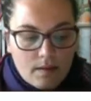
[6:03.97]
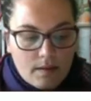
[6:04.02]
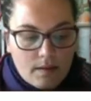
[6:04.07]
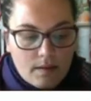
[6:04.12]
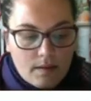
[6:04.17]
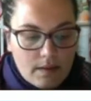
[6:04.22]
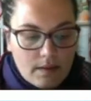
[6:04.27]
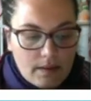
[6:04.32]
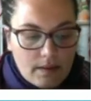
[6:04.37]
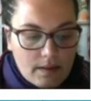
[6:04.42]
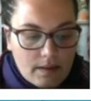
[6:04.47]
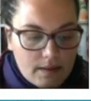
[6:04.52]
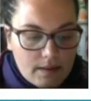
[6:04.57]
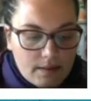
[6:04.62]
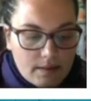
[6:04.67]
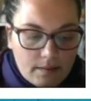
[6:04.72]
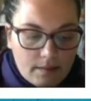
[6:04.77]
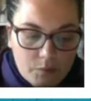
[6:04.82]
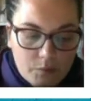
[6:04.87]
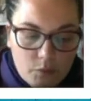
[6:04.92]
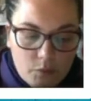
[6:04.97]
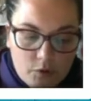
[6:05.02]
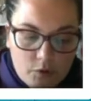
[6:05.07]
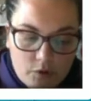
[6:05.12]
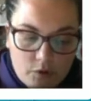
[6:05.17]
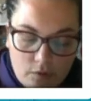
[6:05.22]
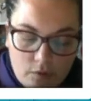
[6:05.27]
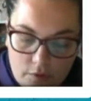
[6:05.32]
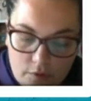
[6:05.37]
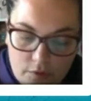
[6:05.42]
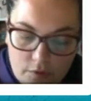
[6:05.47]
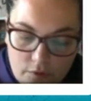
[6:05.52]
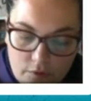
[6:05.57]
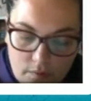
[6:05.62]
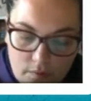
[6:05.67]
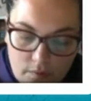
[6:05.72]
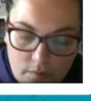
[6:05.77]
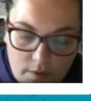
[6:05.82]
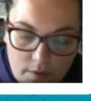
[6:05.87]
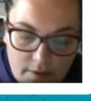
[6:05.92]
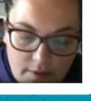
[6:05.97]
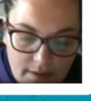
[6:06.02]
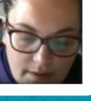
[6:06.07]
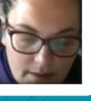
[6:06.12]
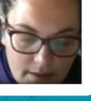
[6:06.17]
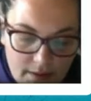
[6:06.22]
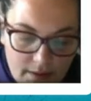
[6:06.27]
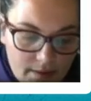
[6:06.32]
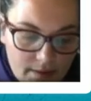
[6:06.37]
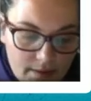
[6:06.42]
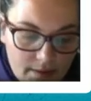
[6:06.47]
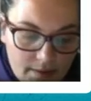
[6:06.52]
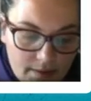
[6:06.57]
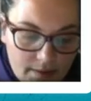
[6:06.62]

And I'm also gonna draw a neck,